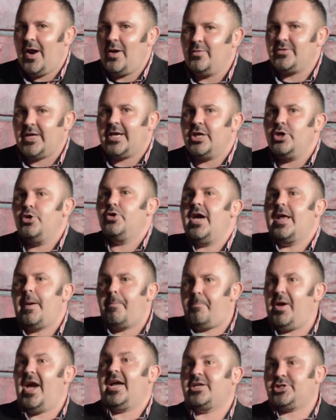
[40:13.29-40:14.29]
right? It was like you get a
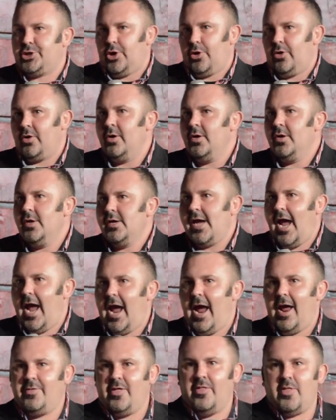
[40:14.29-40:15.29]
picture,
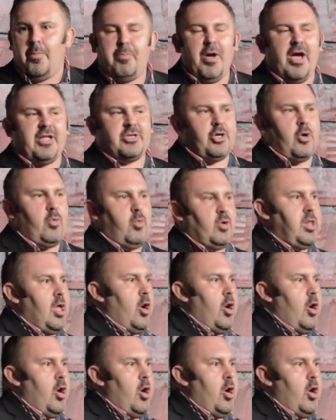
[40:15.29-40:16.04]
and then the picture would